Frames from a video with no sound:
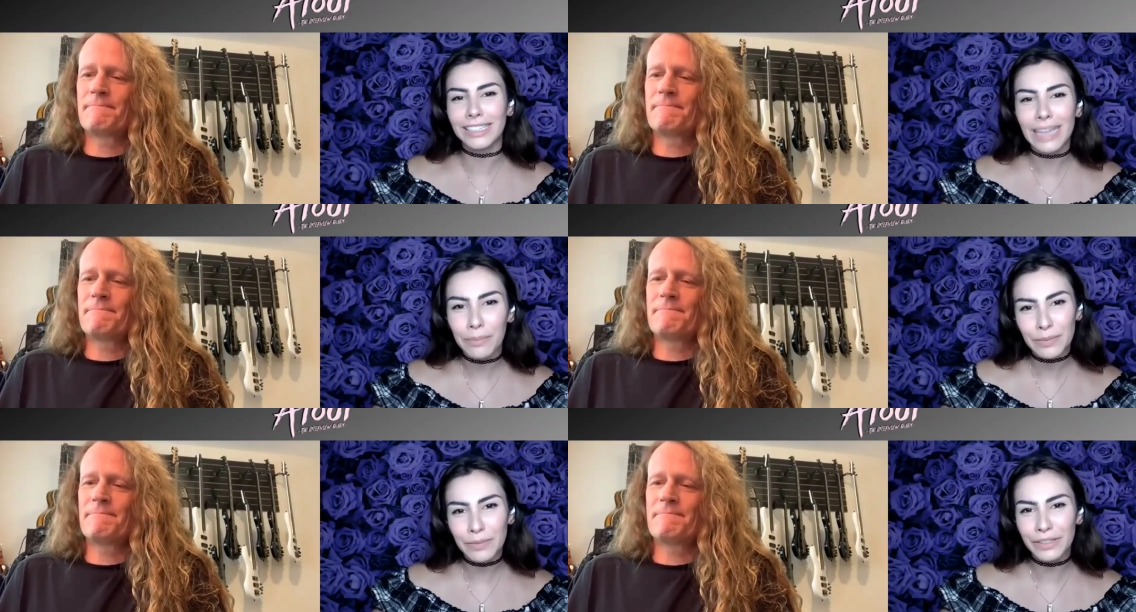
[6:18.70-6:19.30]
Speaker 1: or
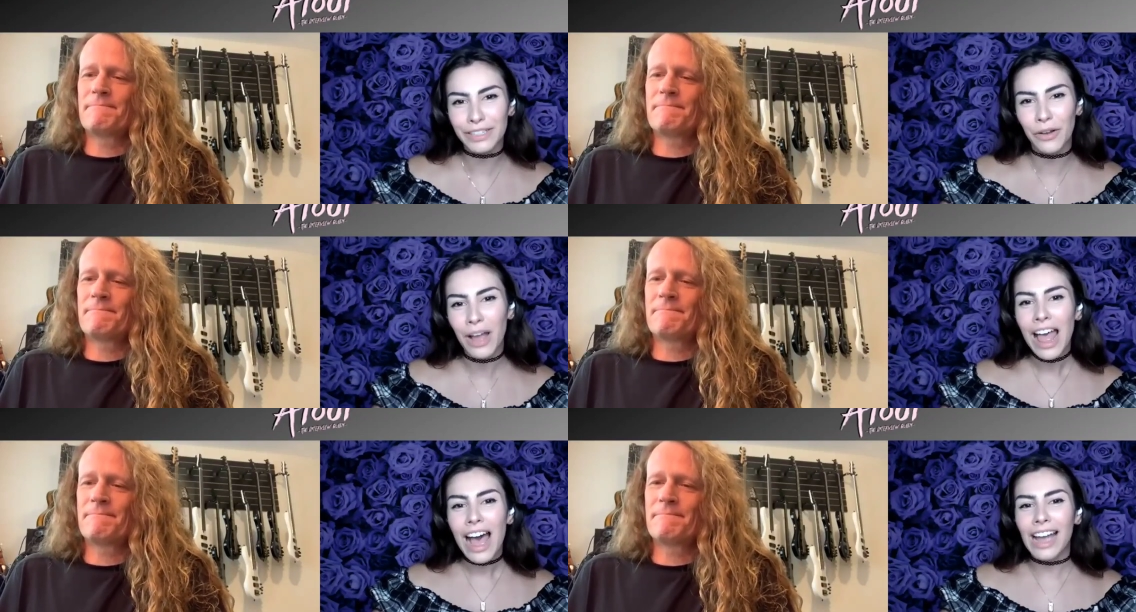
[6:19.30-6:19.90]

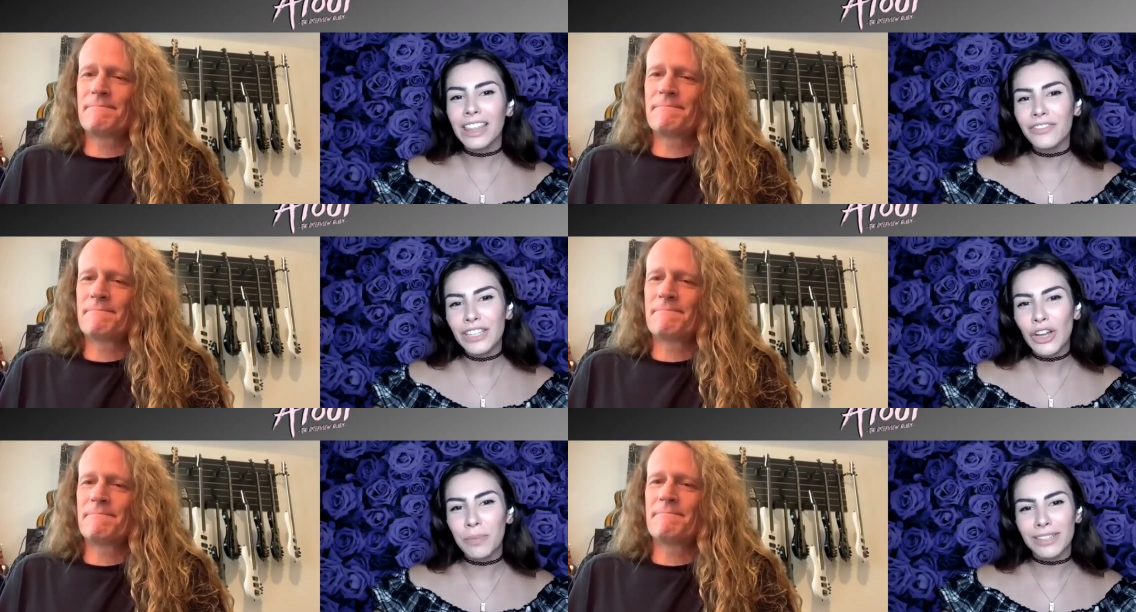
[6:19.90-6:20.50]
unacceptable. So
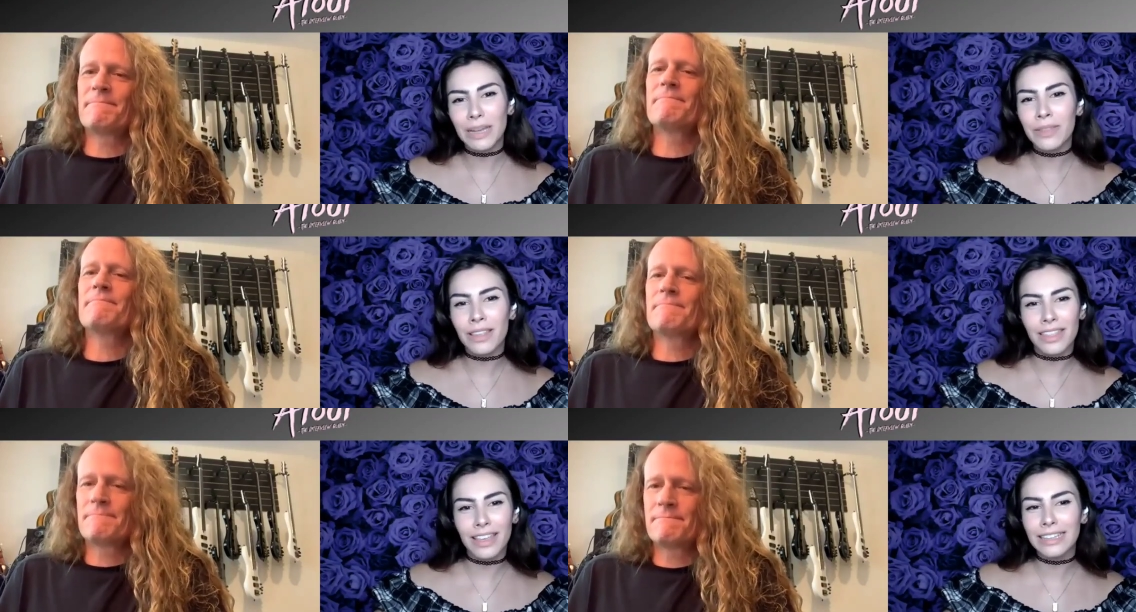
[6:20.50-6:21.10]
I'd love to know
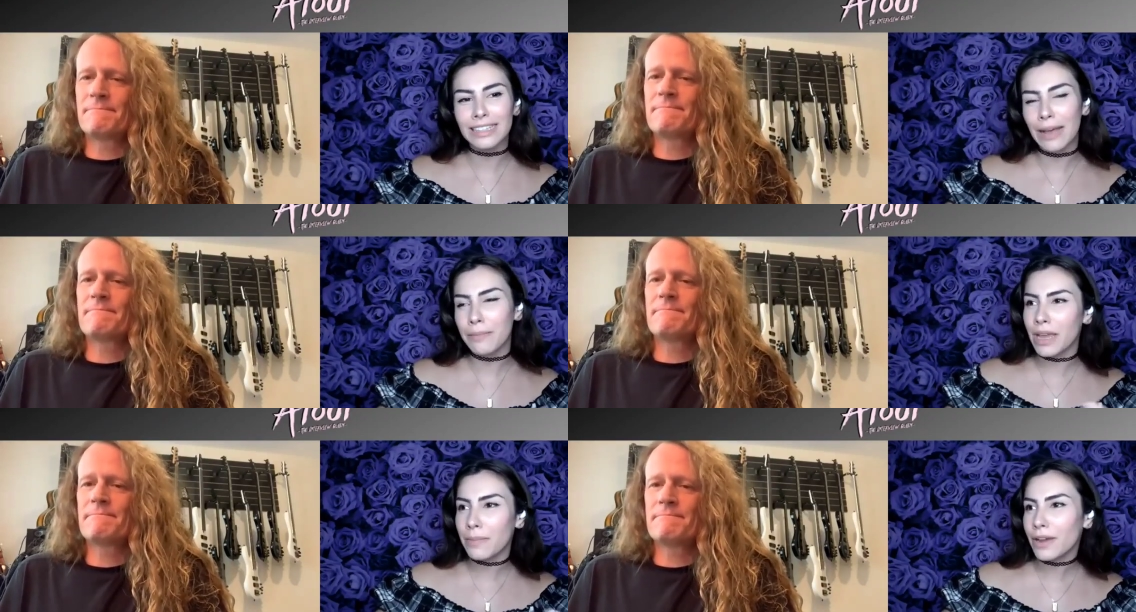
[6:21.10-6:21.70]
about some of the
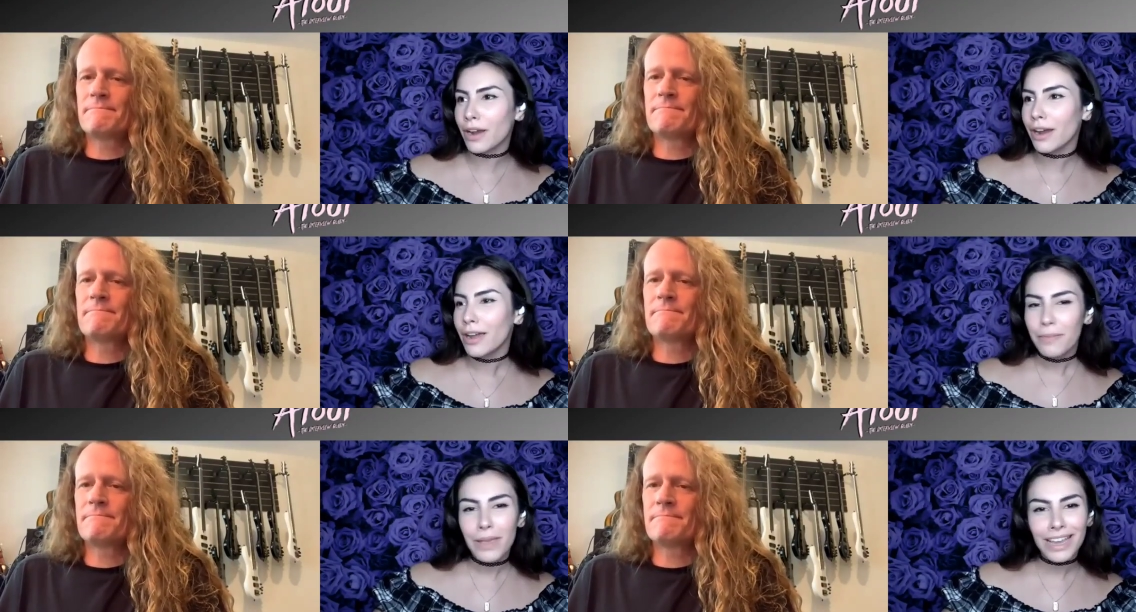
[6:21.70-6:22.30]
things that
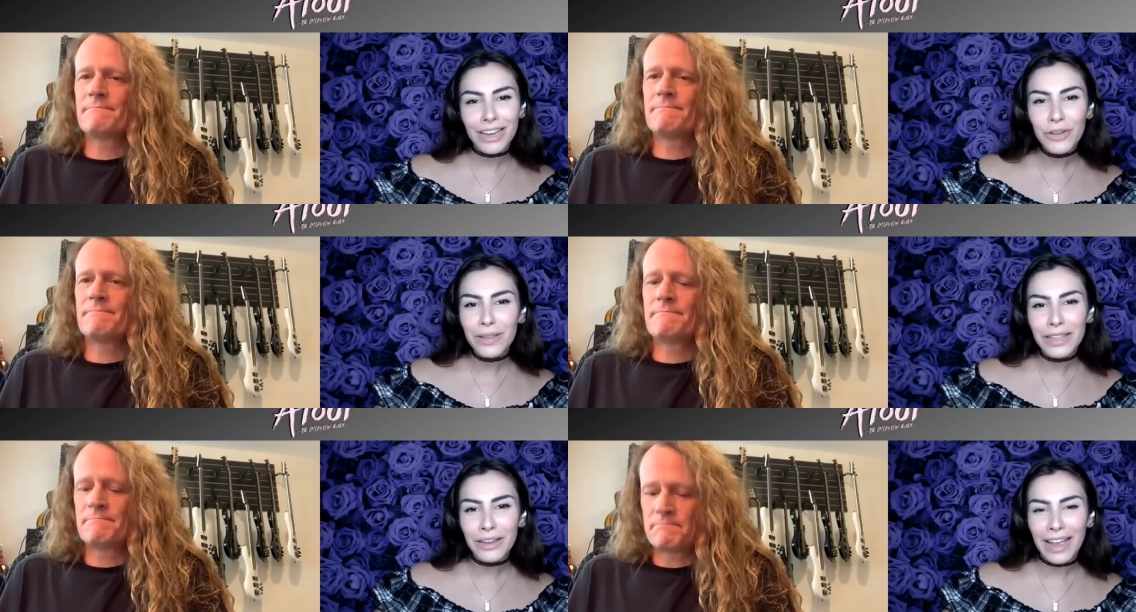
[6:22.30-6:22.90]
maybe are
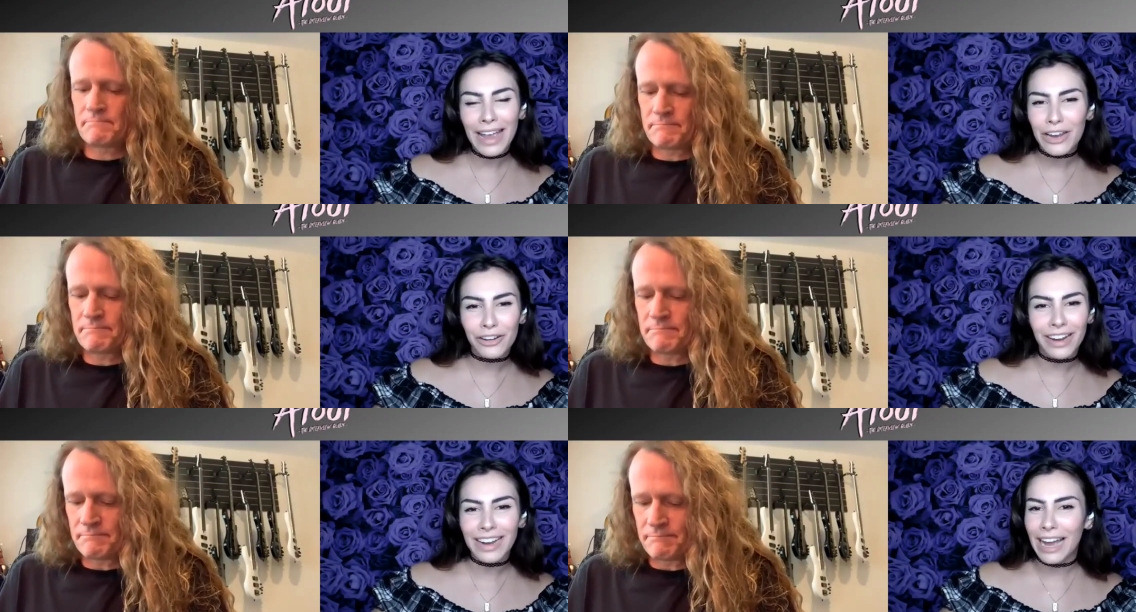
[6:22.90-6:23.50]
making you a
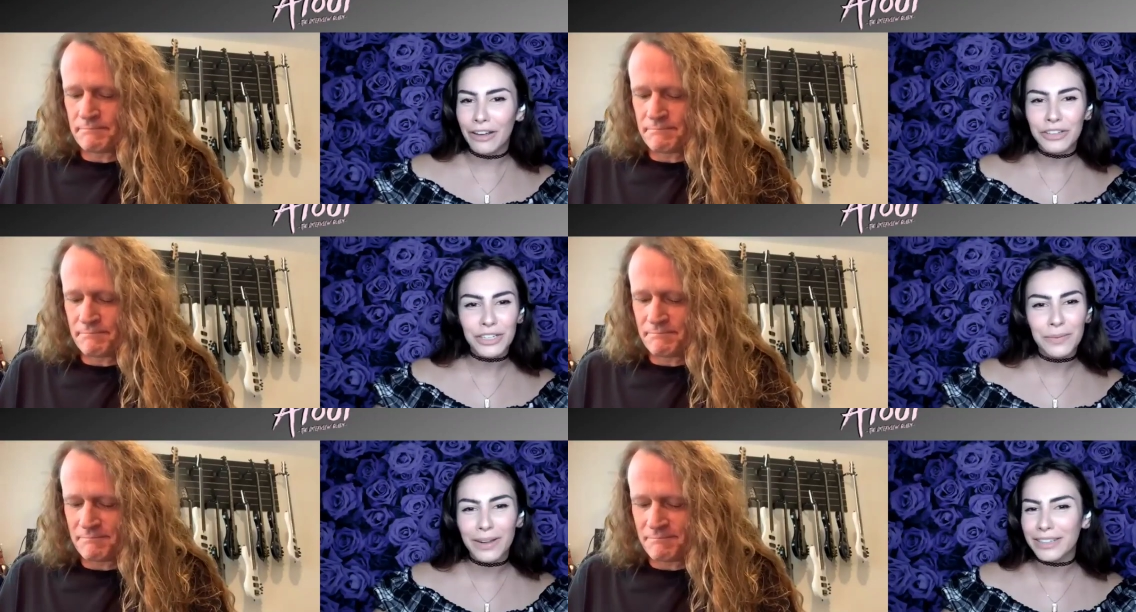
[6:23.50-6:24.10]
little angry right
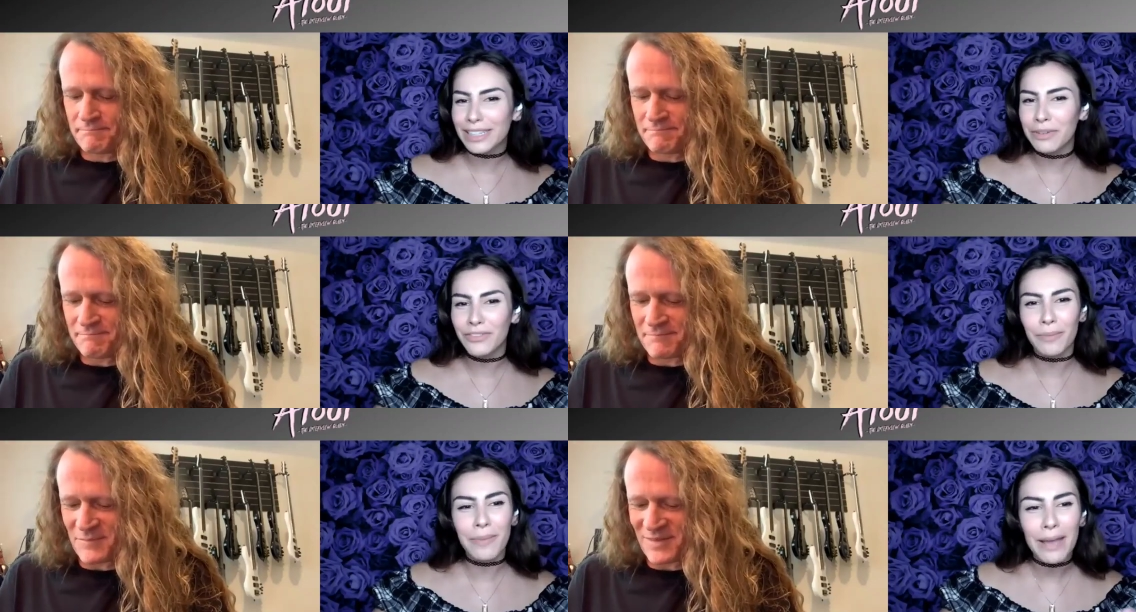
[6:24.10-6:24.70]
now. Just what
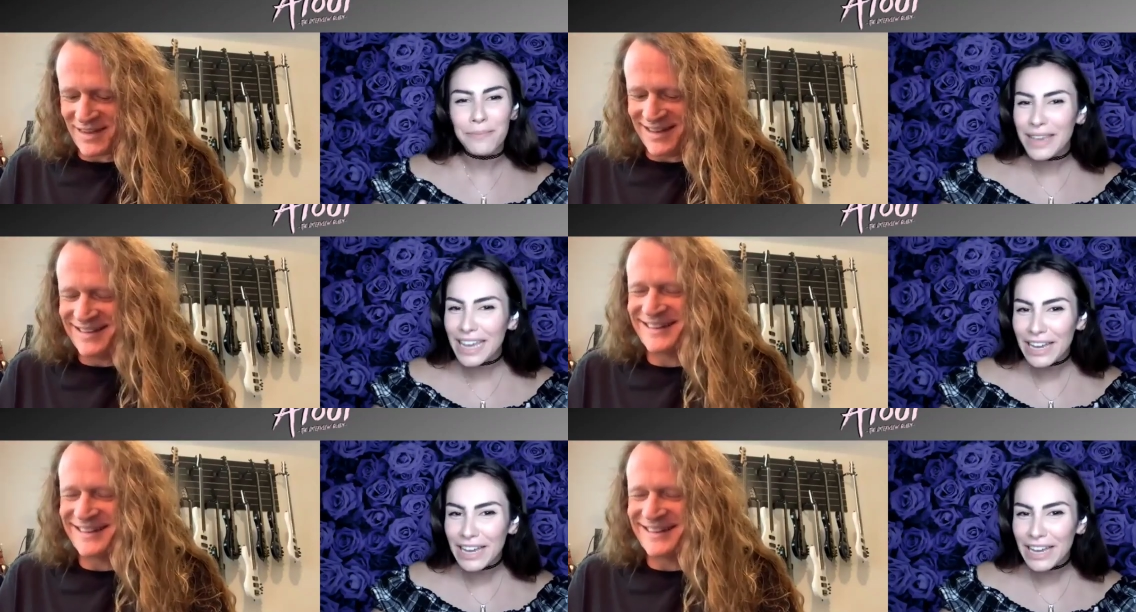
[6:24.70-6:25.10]
are some of your pet